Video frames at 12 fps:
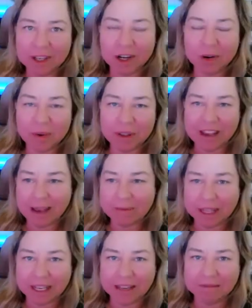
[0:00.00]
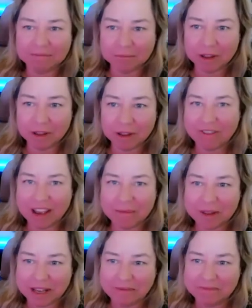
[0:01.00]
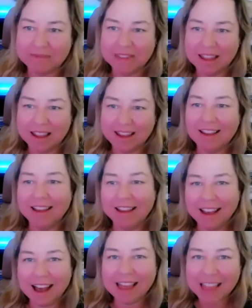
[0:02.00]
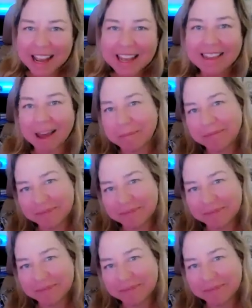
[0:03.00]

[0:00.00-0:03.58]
with my family. I like them.